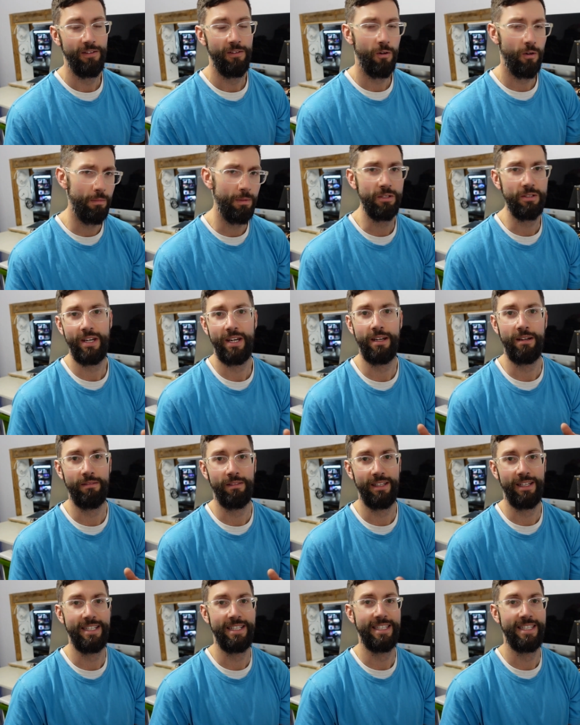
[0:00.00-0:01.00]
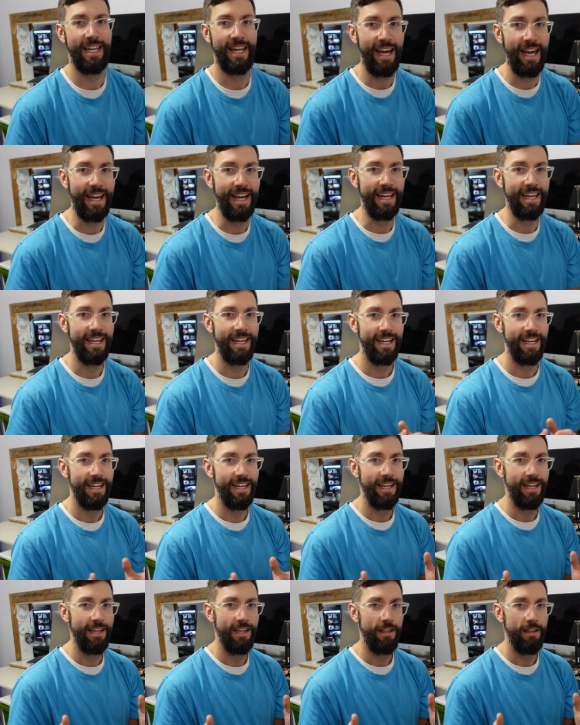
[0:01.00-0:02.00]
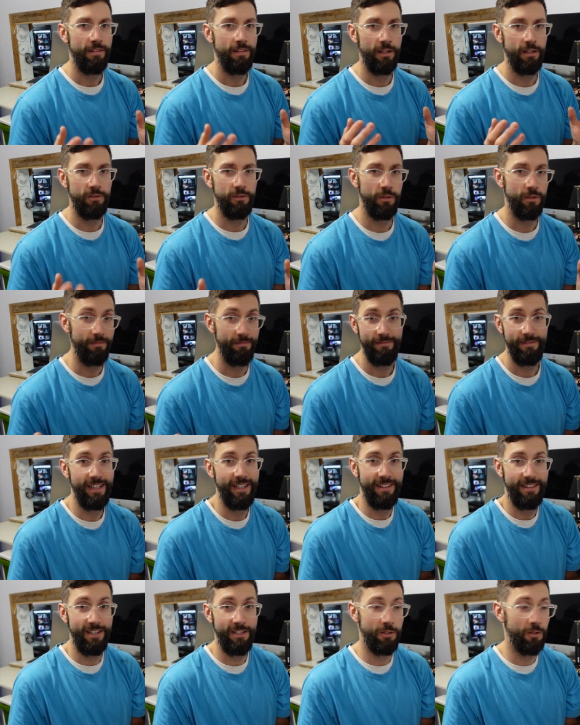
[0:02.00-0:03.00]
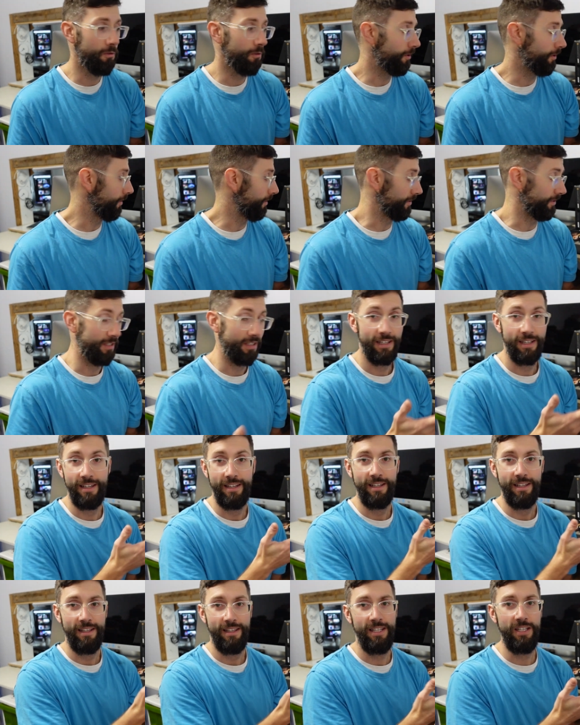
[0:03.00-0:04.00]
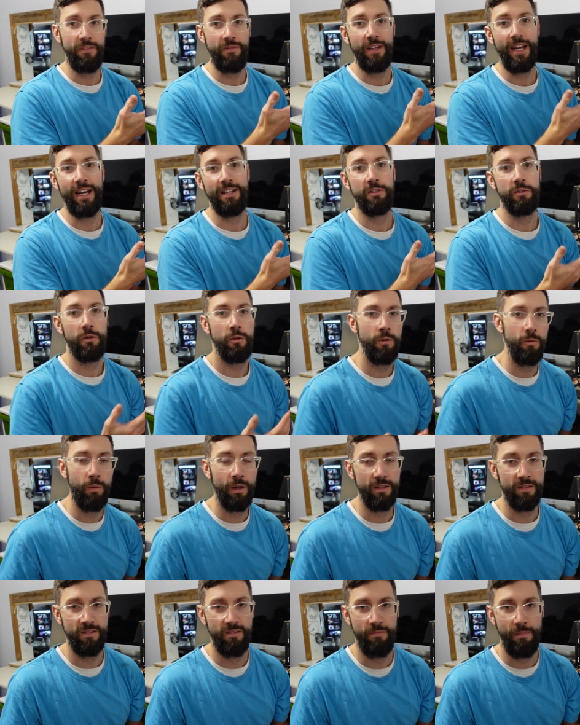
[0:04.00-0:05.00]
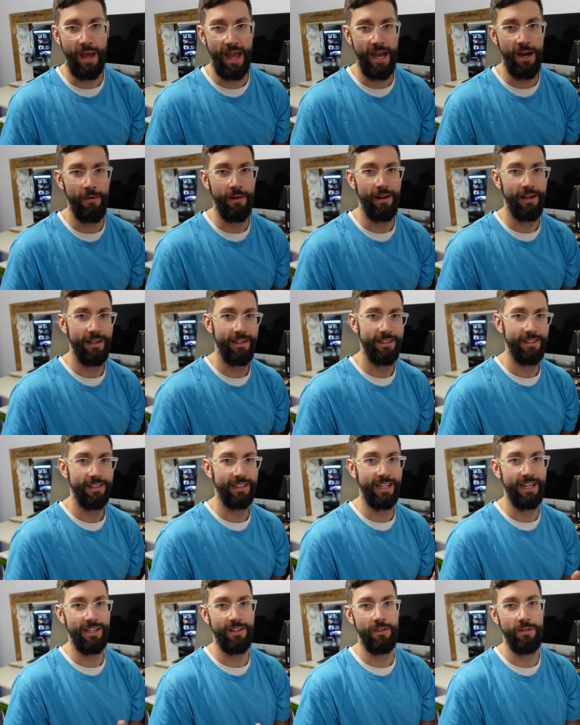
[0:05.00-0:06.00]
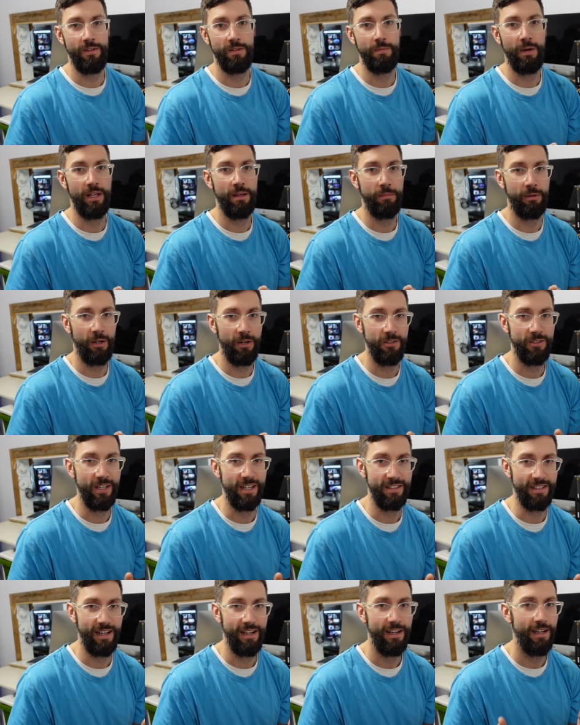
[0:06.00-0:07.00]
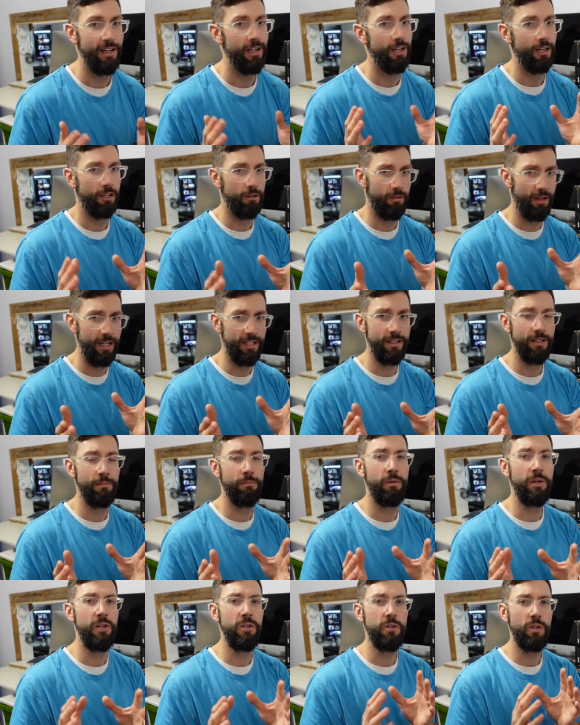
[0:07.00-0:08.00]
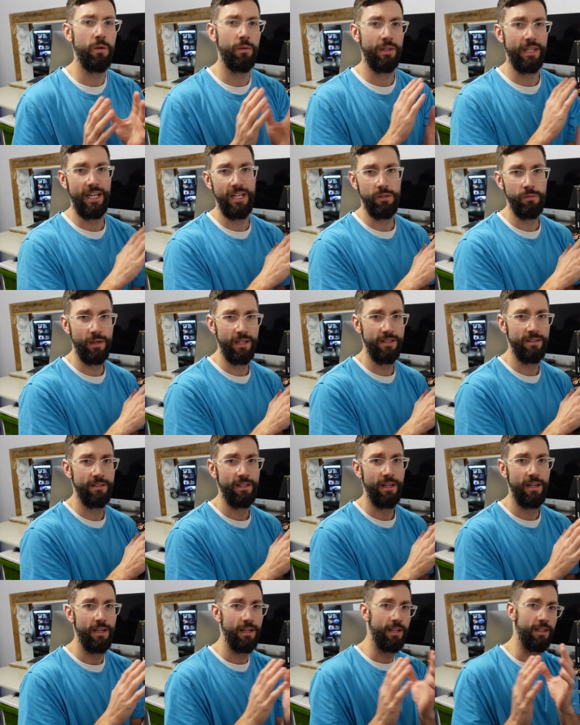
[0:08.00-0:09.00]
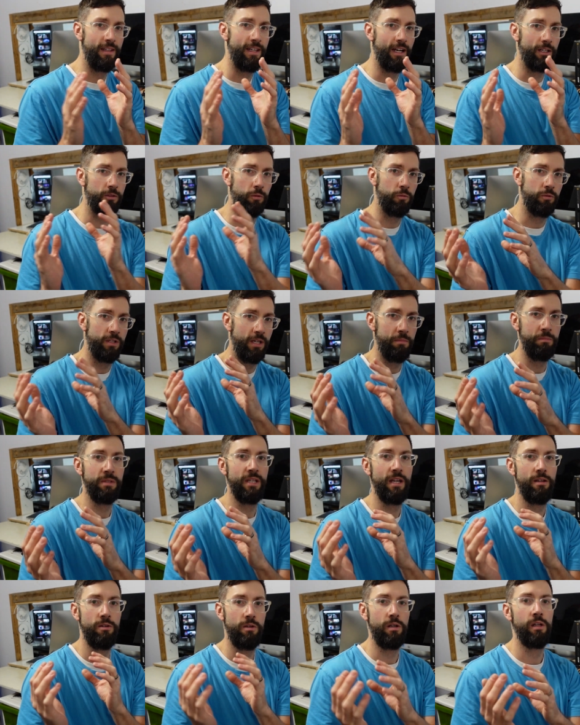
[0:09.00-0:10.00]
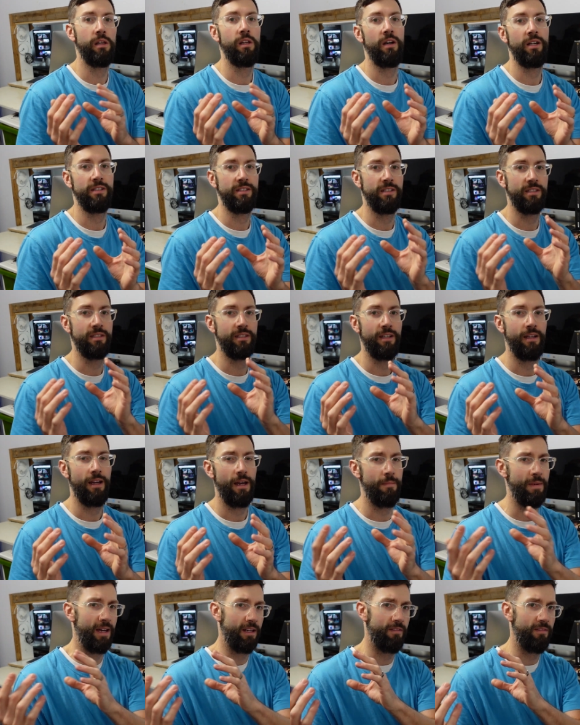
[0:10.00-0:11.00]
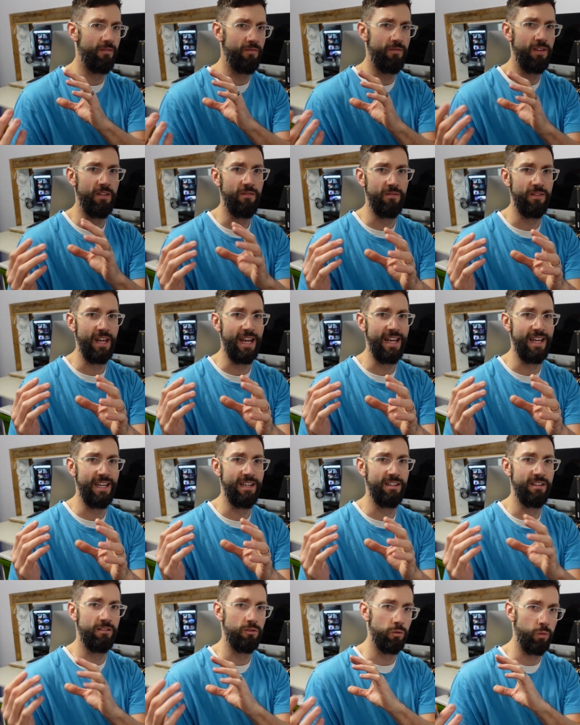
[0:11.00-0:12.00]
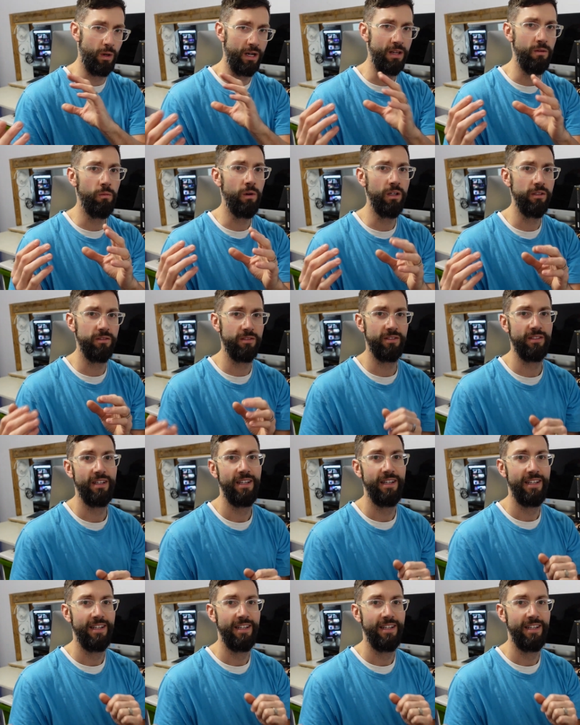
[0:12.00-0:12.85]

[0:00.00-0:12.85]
almost getting released today that are they're dual cores. This thing has two watts of power getting used by the processor. Granted, I'm pretty sure with these ones, the actual chipset utilizes about fifteen to twenty watts,